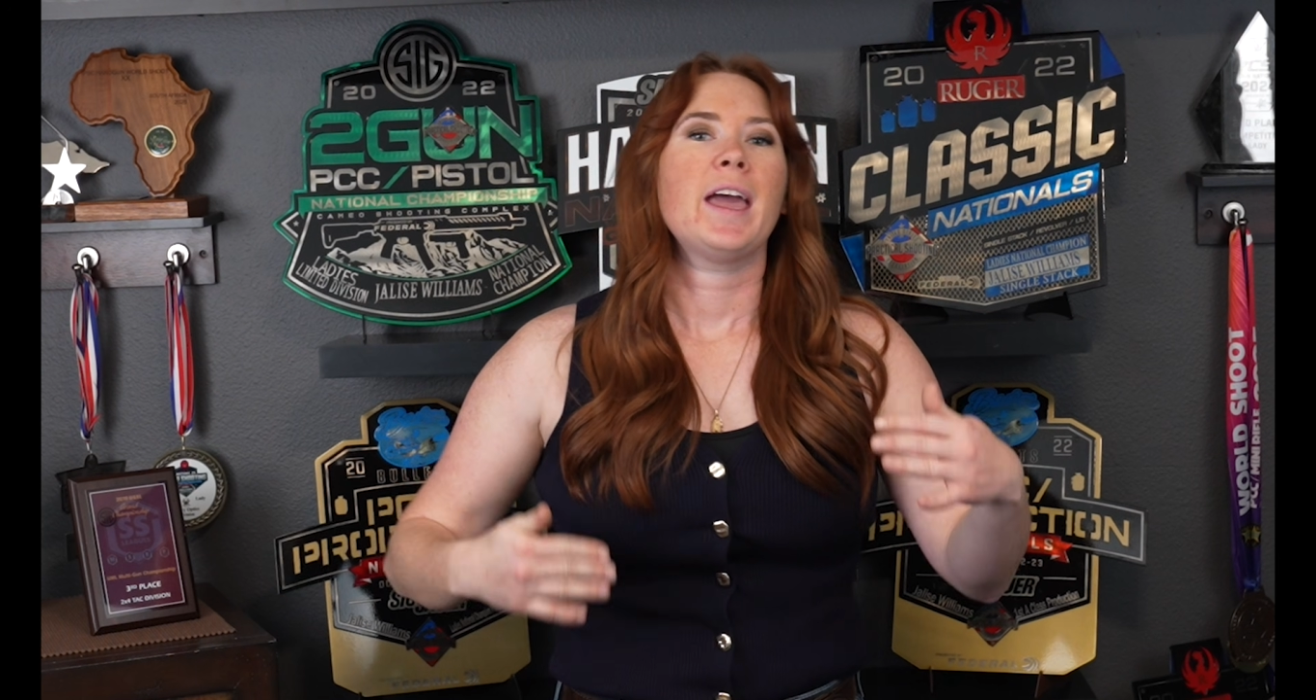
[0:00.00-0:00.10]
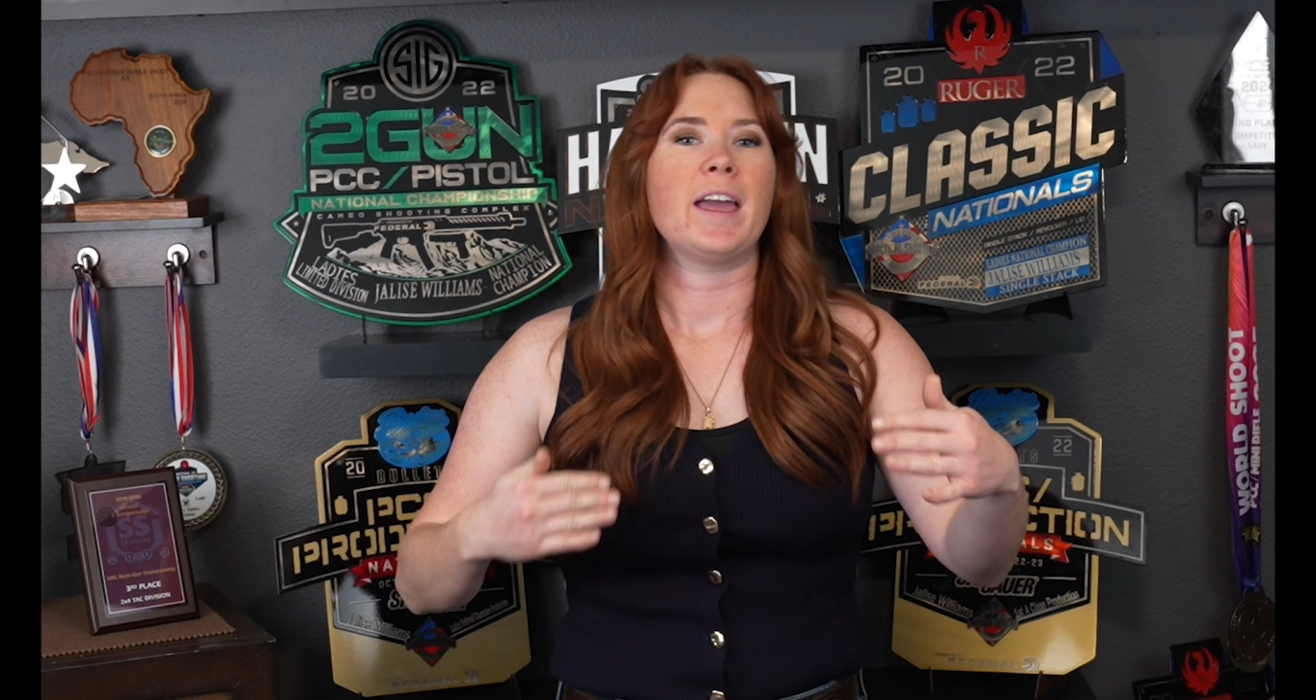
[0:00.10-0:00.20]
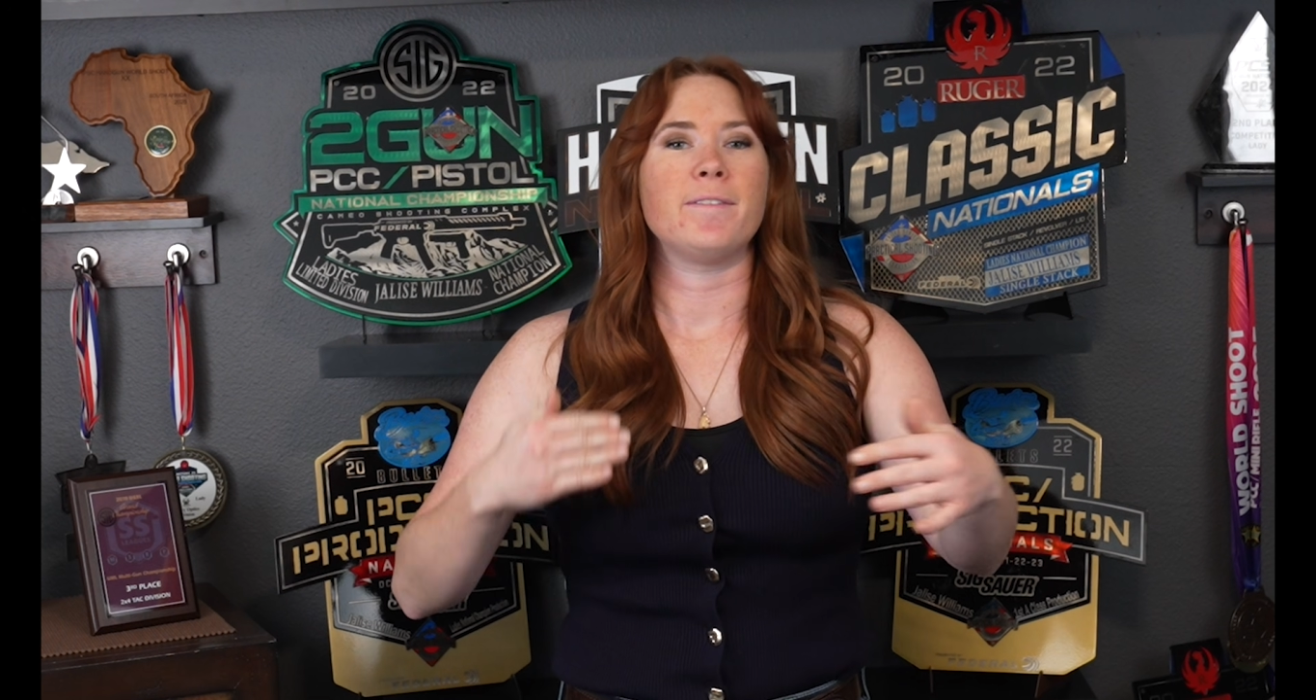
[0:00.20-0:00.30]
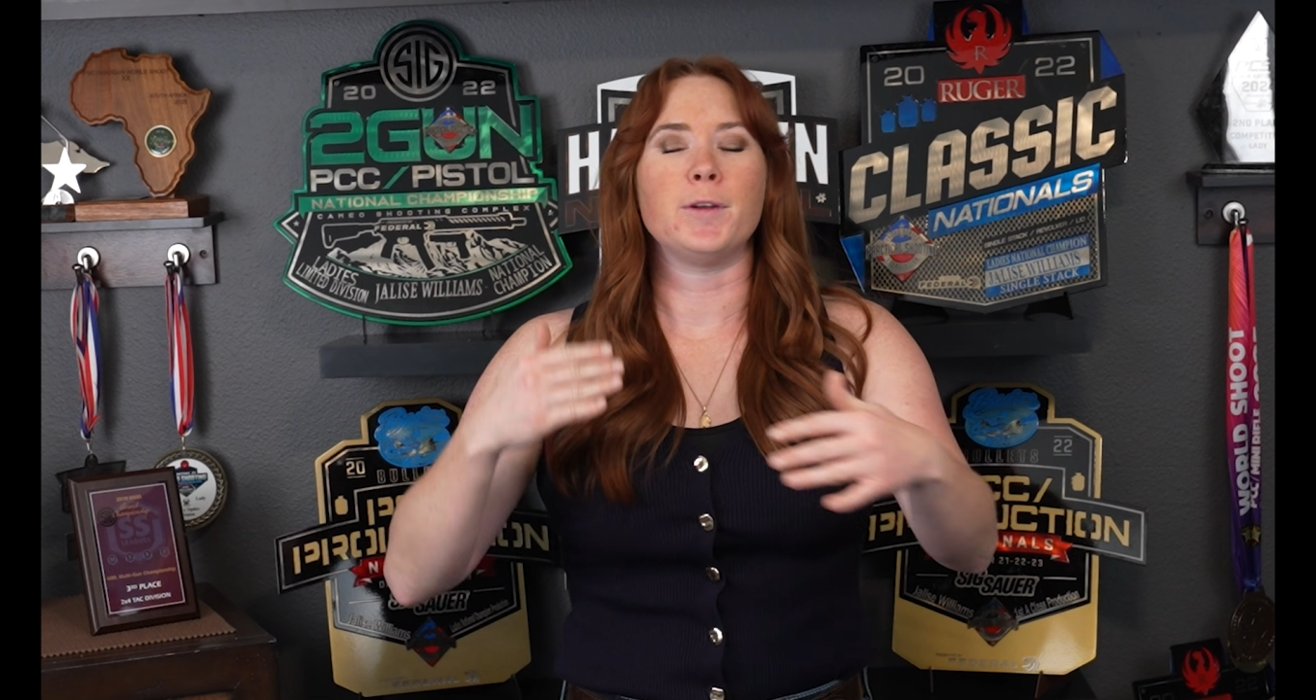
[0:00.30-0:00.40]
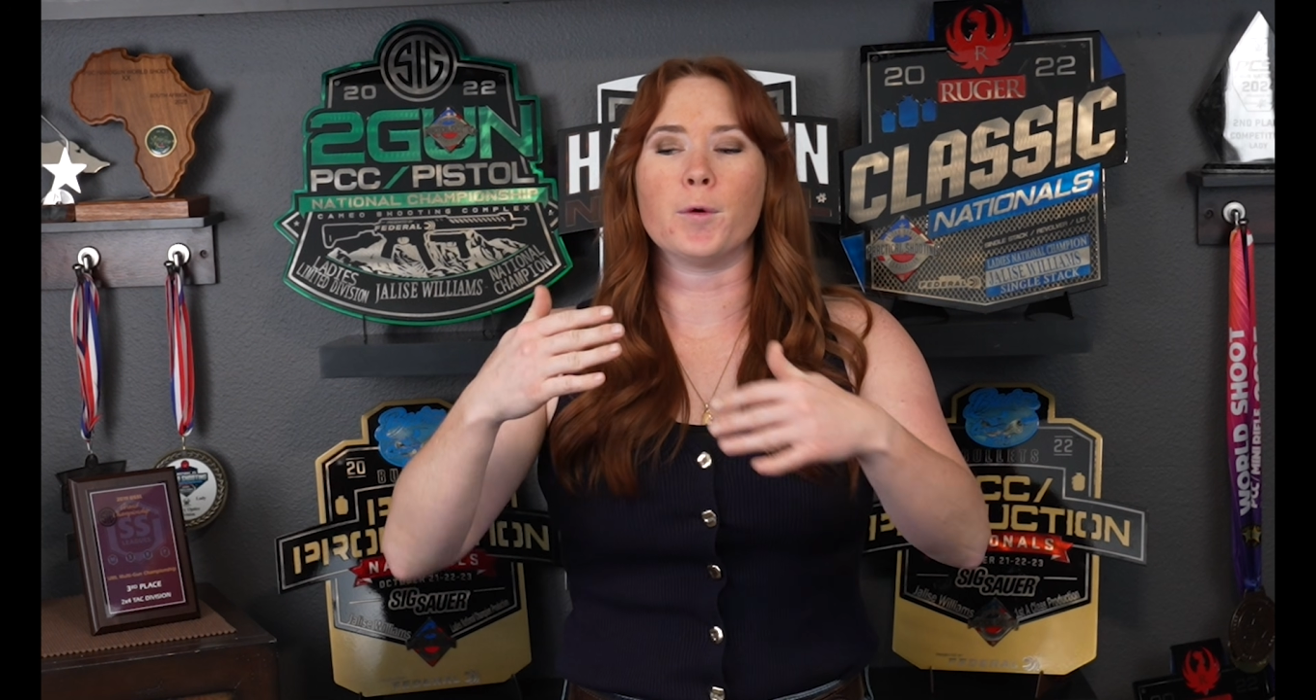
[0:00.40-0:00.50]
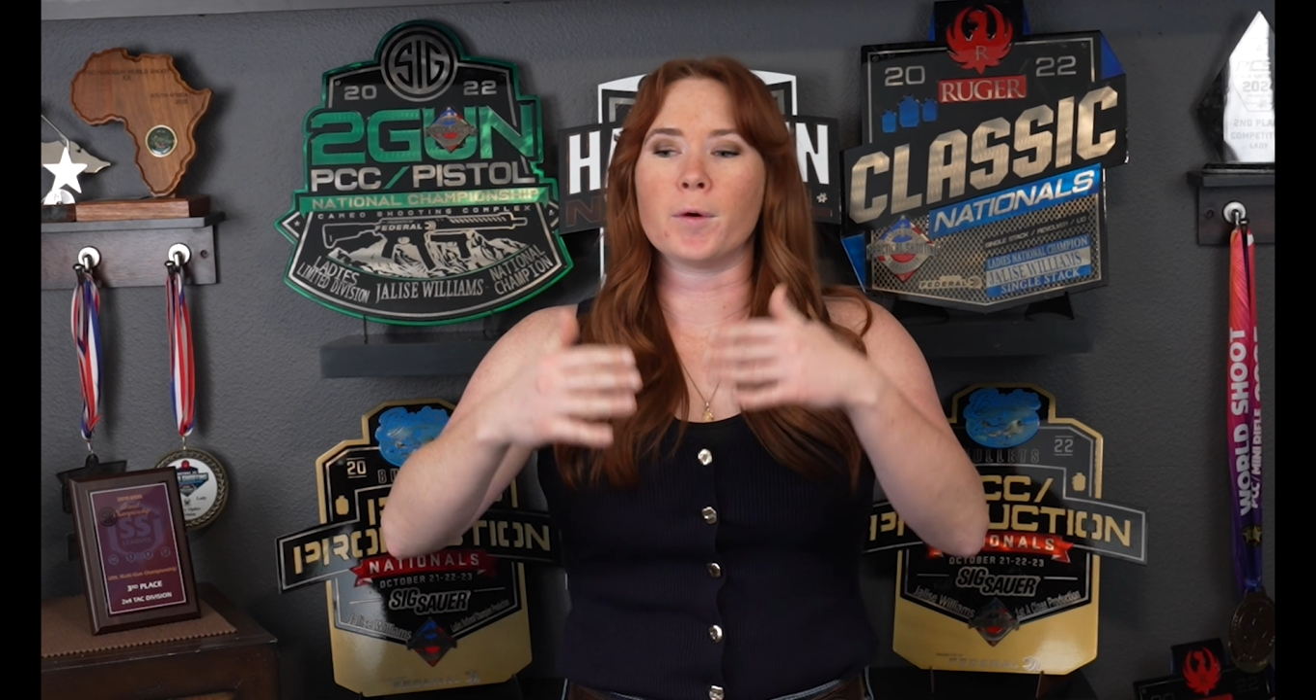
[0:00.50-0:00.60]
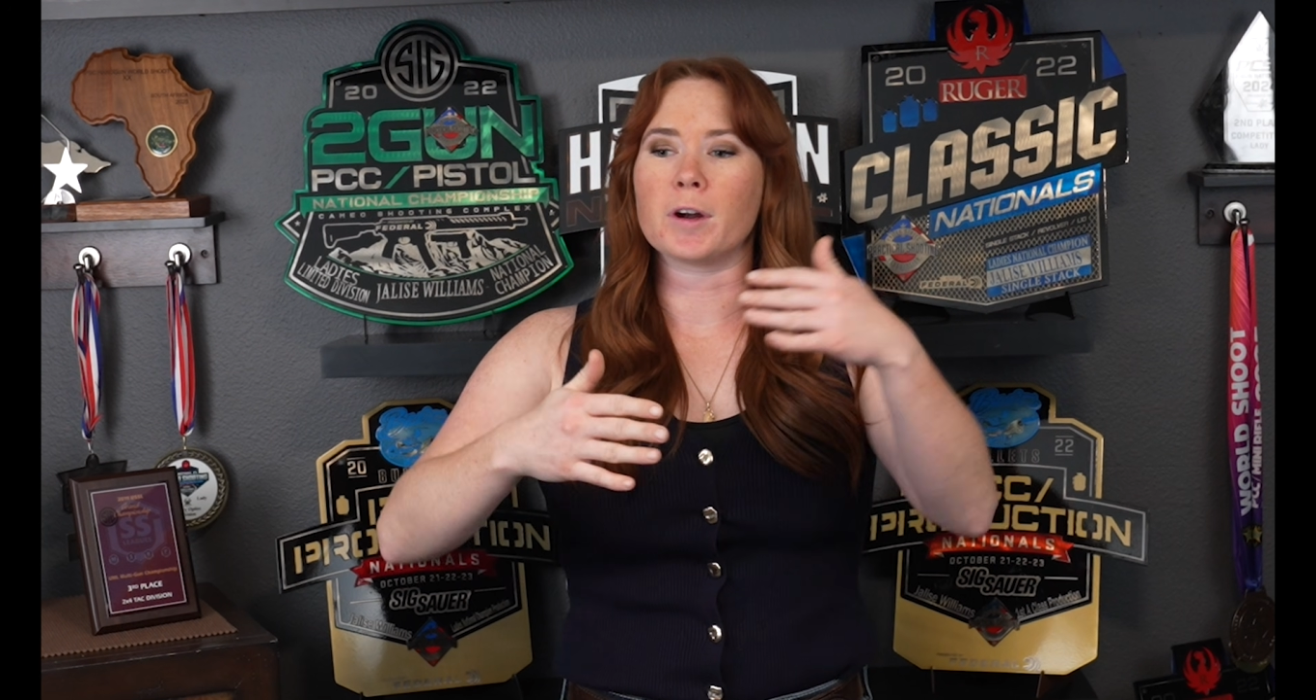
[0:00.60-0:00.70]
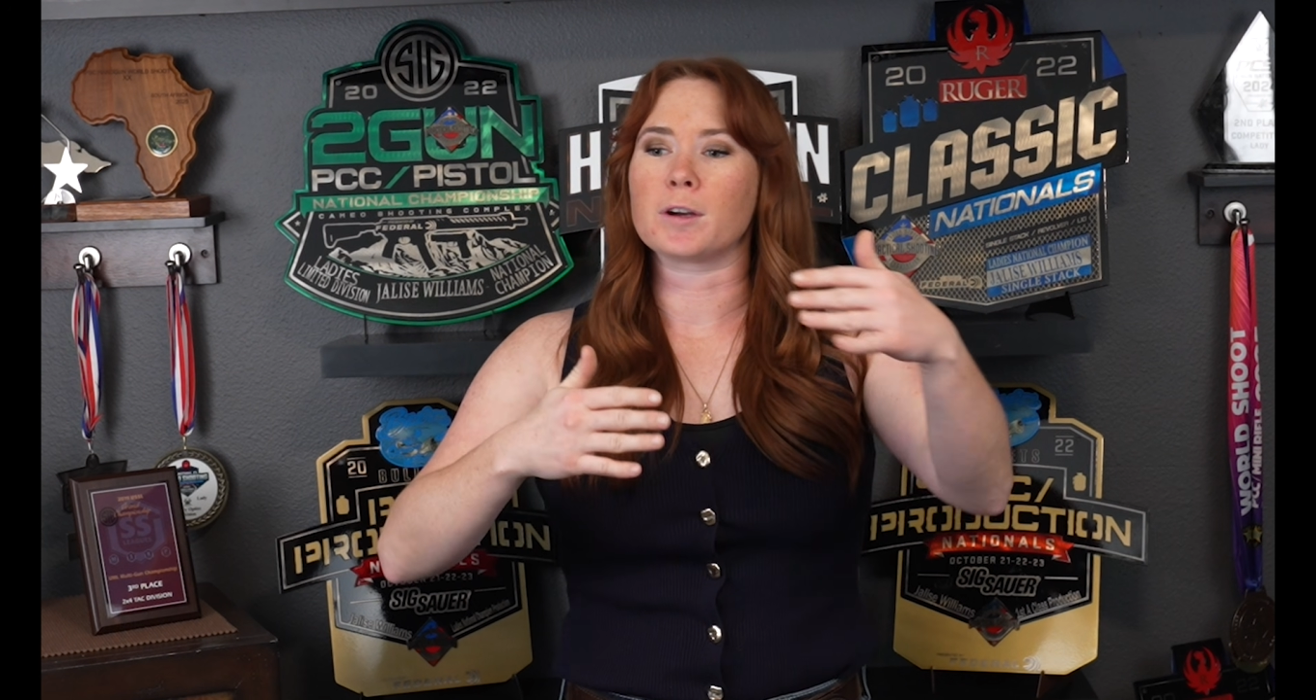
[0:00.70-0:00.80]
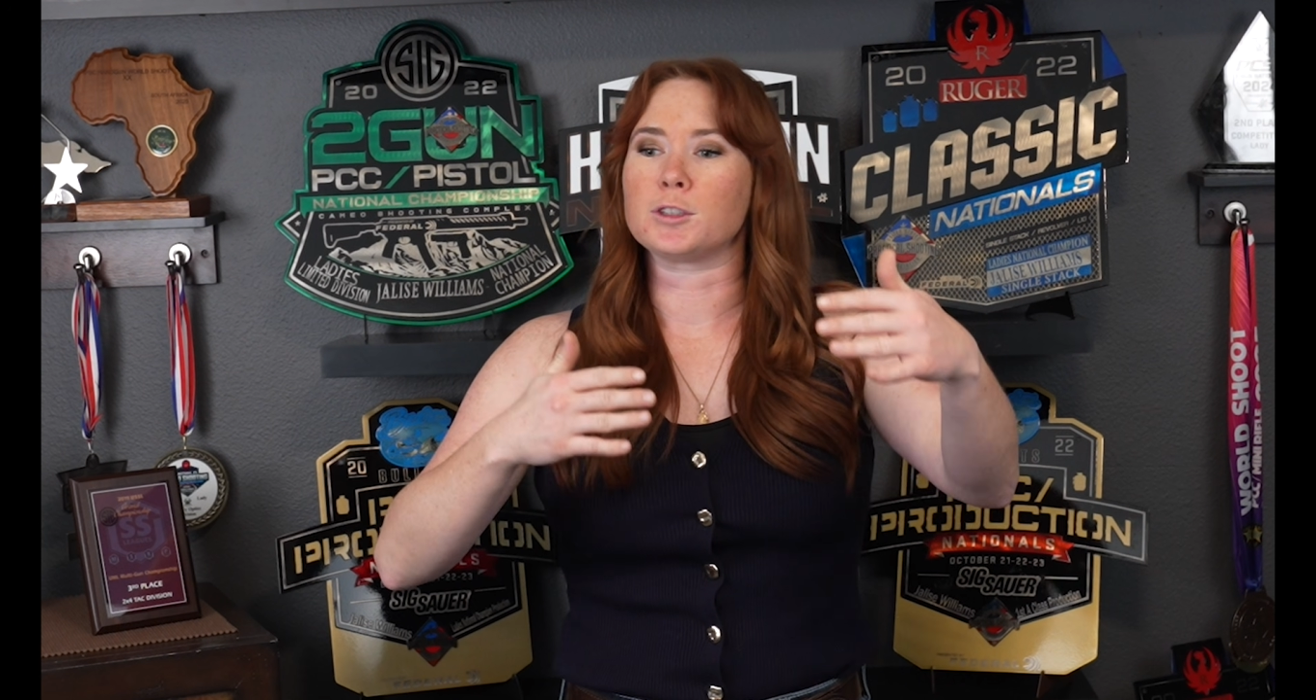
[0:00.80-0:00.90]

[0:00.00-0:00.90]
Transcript: if you're